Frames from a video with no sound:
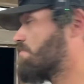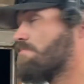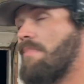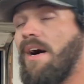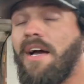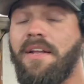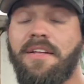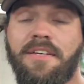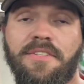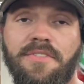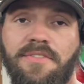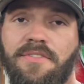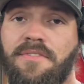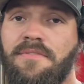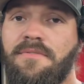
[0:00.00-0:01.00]
mine
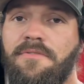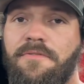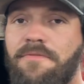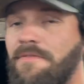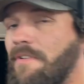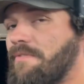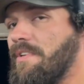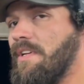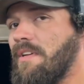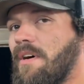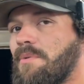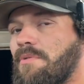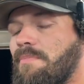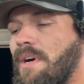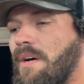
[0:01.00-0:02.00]
is
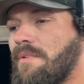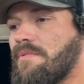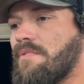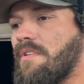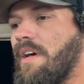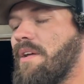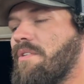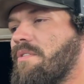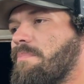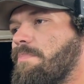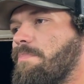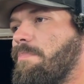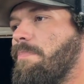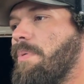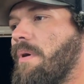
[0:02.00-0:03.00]
1,500 pounds lighter,
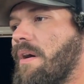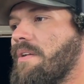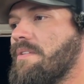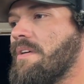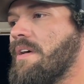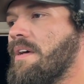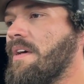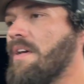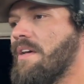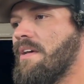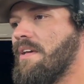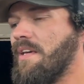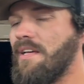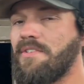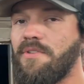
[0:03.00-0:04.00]
but
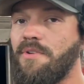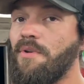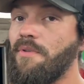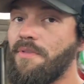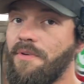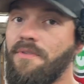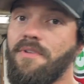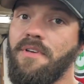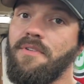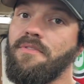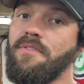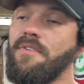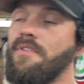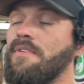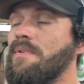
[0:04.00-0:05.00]
he has a 230 under
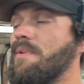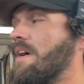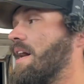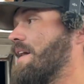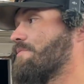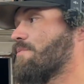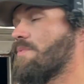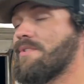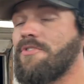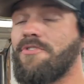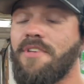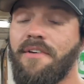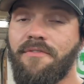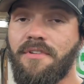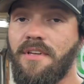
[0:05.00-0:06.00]
the hood. I have a
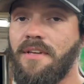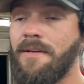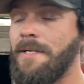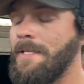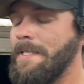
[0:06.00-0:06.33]
170.